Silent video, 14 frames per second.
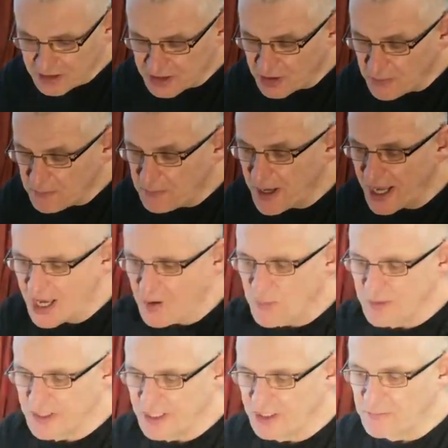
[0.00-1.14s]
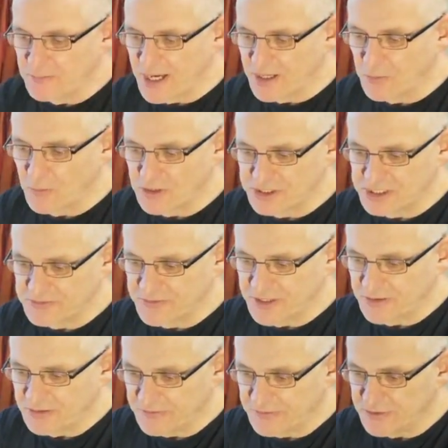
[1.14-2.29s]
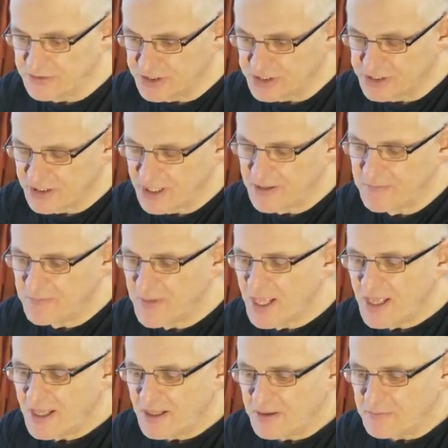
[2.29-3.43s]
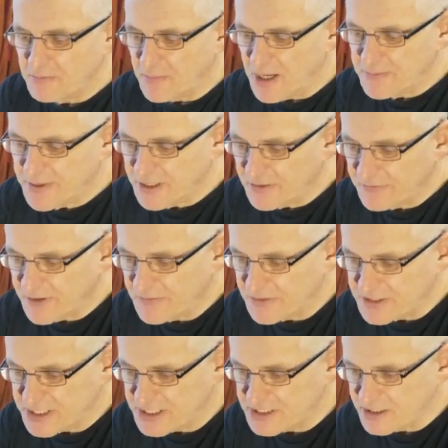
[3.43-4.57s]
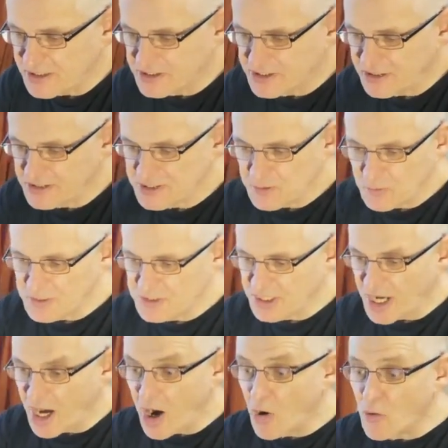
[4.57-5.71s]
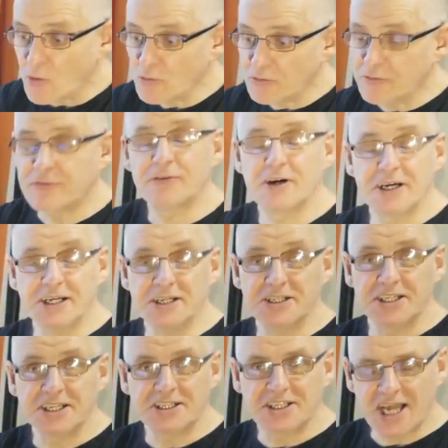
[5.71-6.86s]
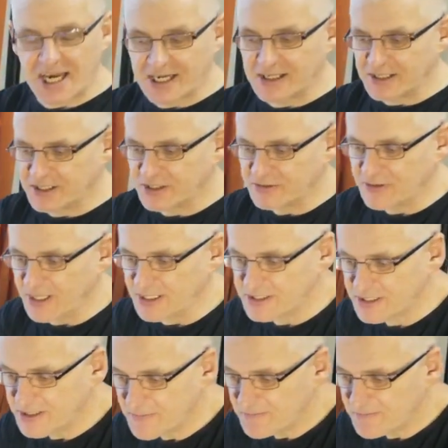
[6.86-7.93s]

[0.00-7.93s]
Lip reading: compare when they go back and watch this video at a future time, my piano favourites, his last answer was the whole phrase, exactly correct.